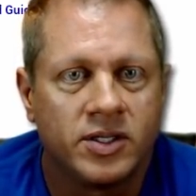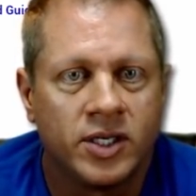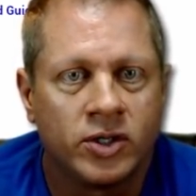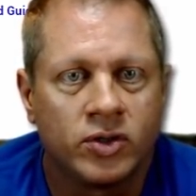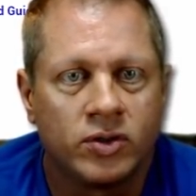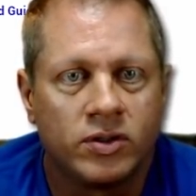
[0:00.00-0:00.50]

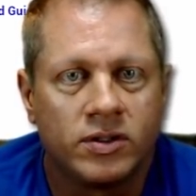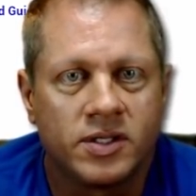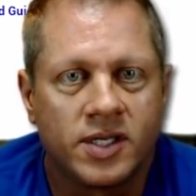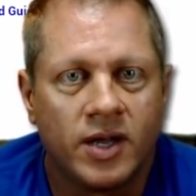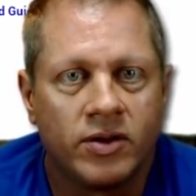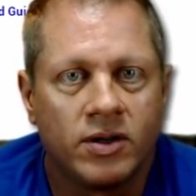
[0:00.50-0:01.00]
central,
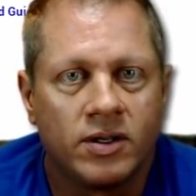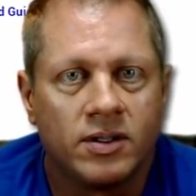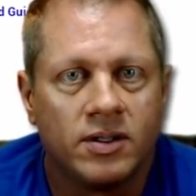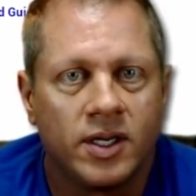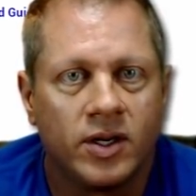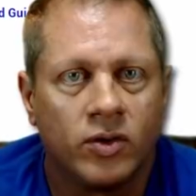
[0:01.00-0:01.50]

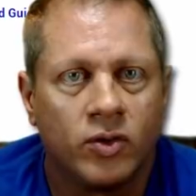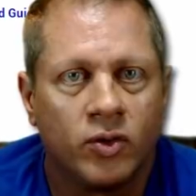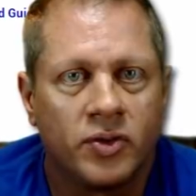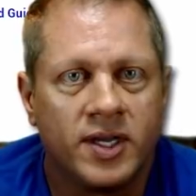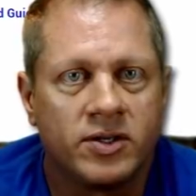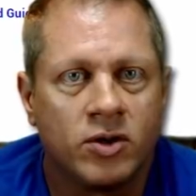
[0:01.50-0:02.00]
southern,
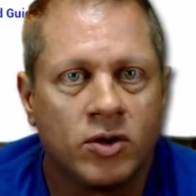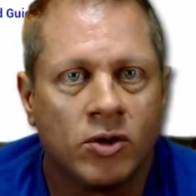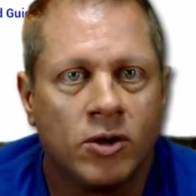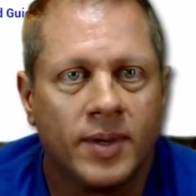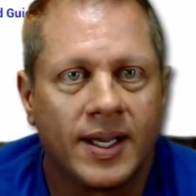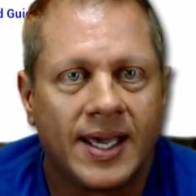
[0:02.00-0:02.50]
northeastern
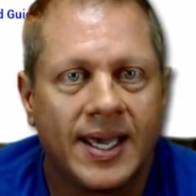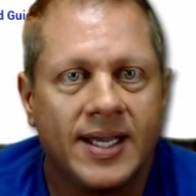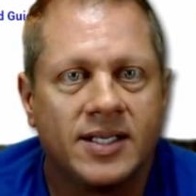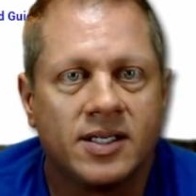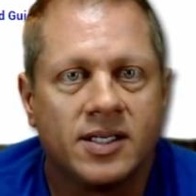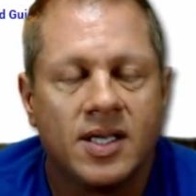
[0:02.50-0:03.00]
Oklahoma to
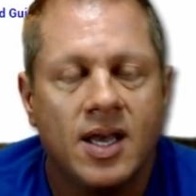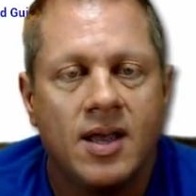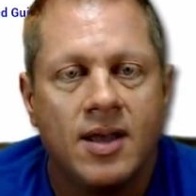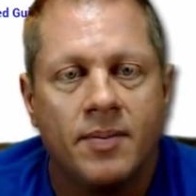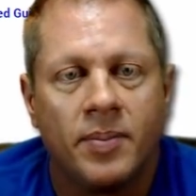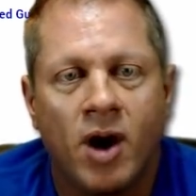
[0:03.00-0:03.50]
Kansas,
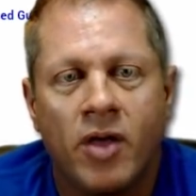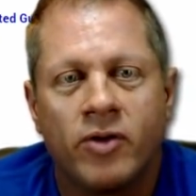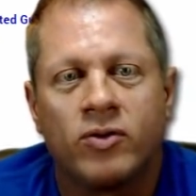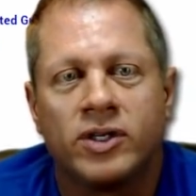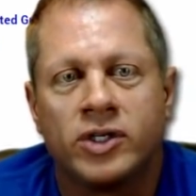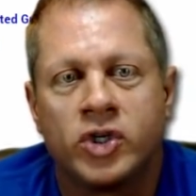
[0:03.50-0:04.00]
but all
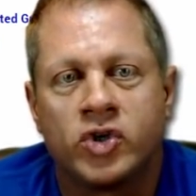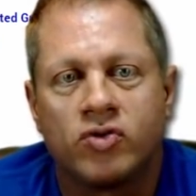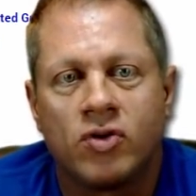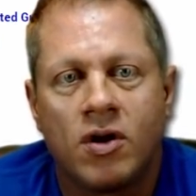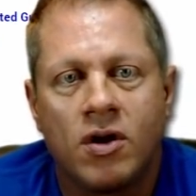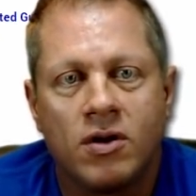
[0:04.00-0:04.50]
the really
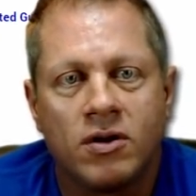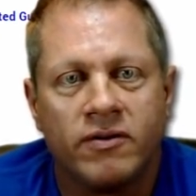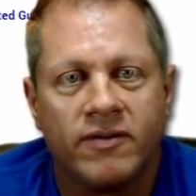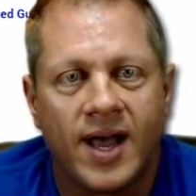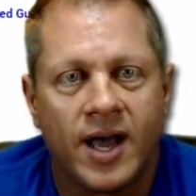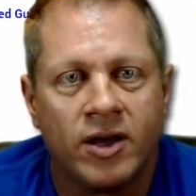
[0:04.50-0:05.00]

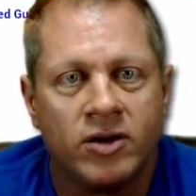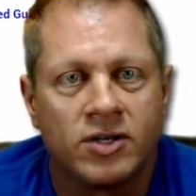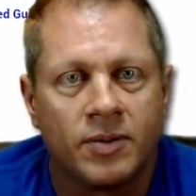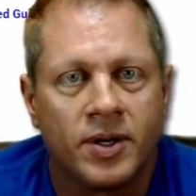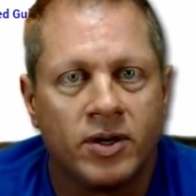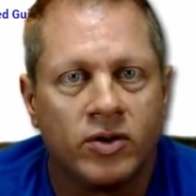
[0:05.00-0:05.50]
stronger
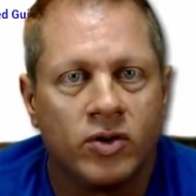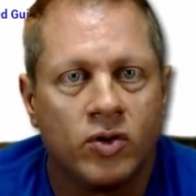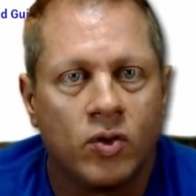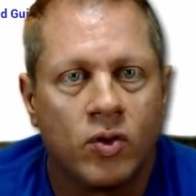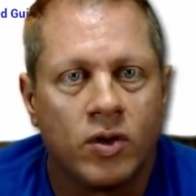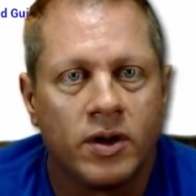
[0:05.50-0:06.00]
values are up here to the
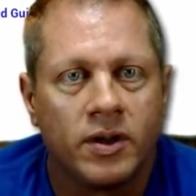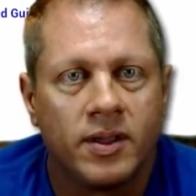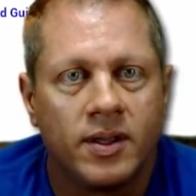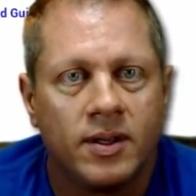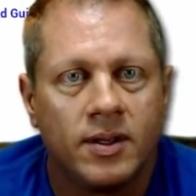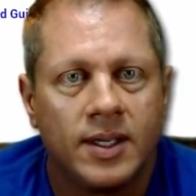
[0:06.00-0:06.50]

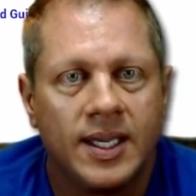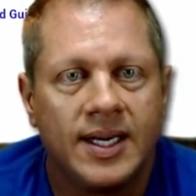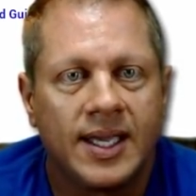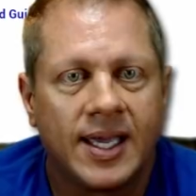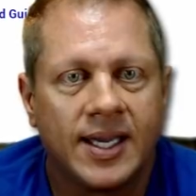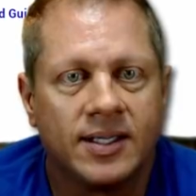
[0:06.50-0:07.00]
north
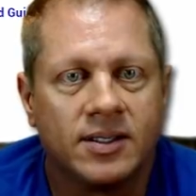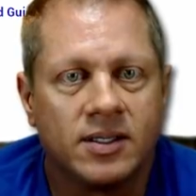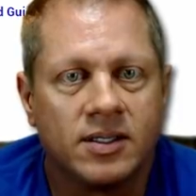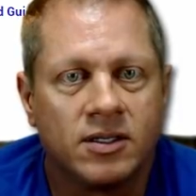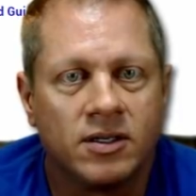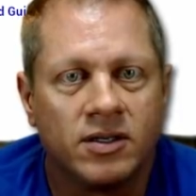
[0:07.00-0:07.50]
into
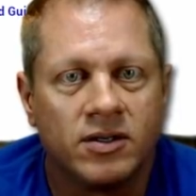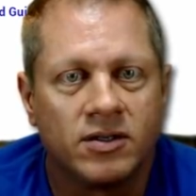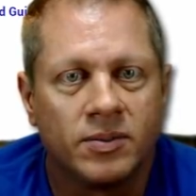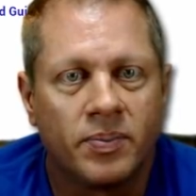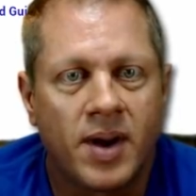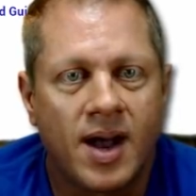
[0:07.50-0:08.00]
Kansas.
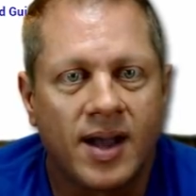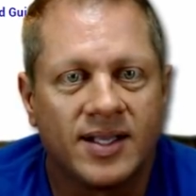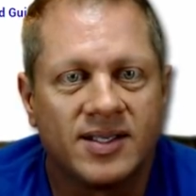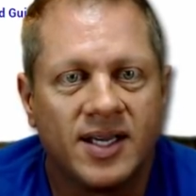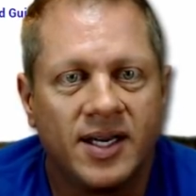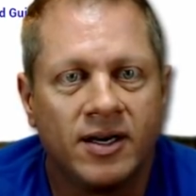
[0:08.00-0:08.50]
There's some
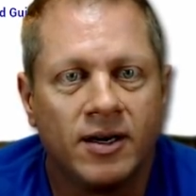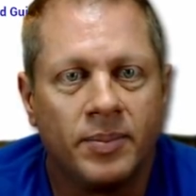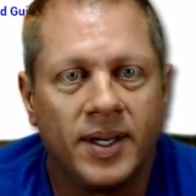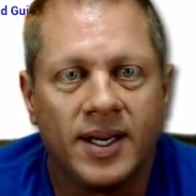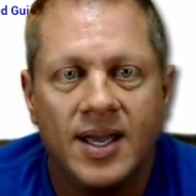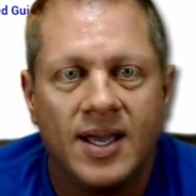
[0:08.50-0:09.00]
pockets
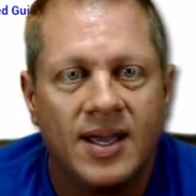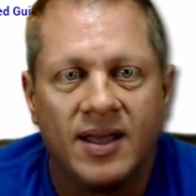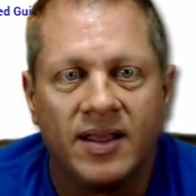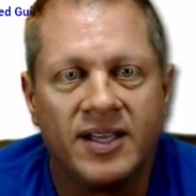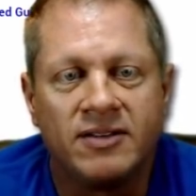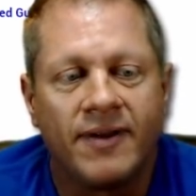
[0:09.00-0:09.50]
here, but
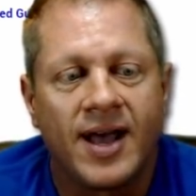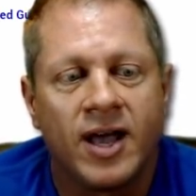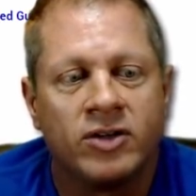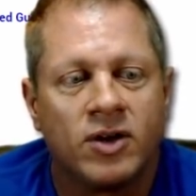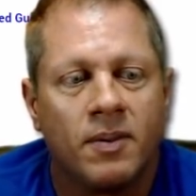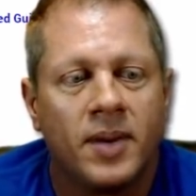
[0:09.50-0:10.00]
these
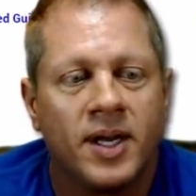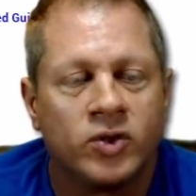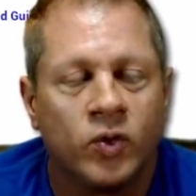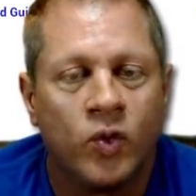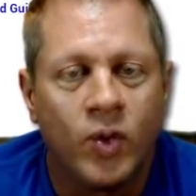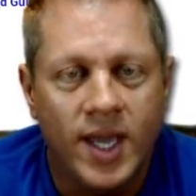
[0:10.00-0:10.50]
values are
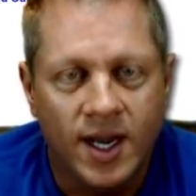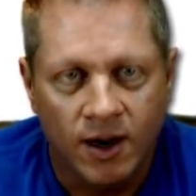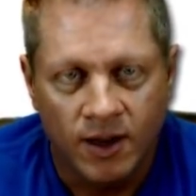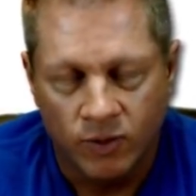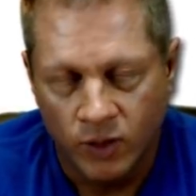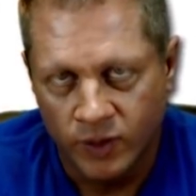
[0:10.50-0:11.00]
much
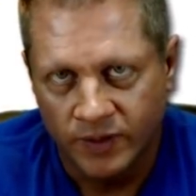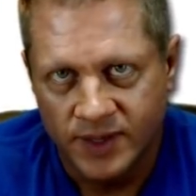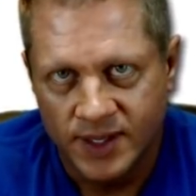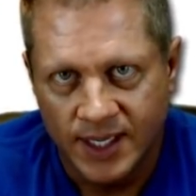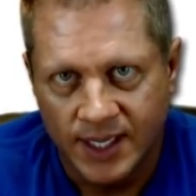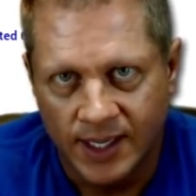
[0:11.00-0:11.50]
weaker than what
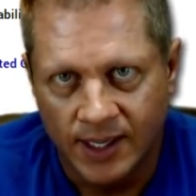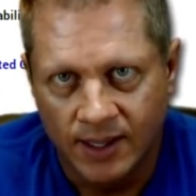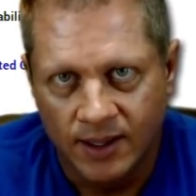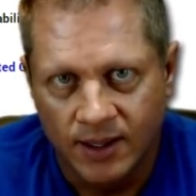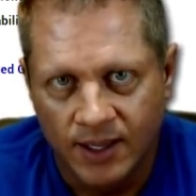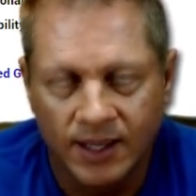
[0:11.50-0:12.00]
we've
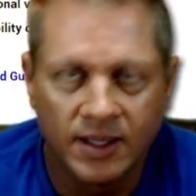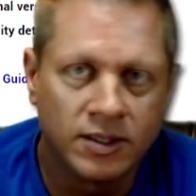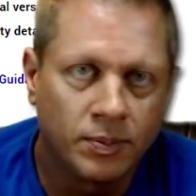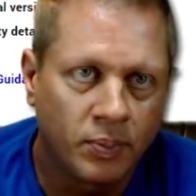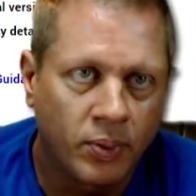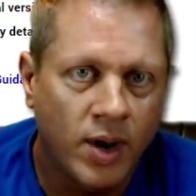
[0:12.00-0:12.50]
seen in
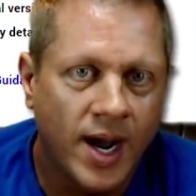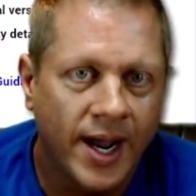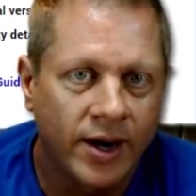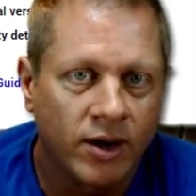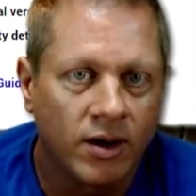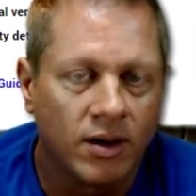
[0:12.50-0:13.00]
these
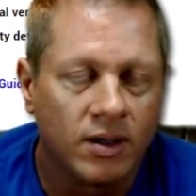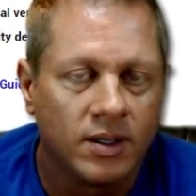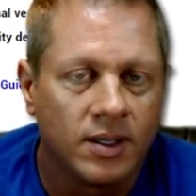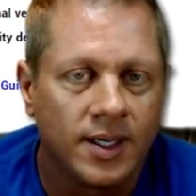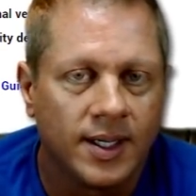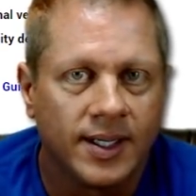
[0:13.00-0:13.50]
prior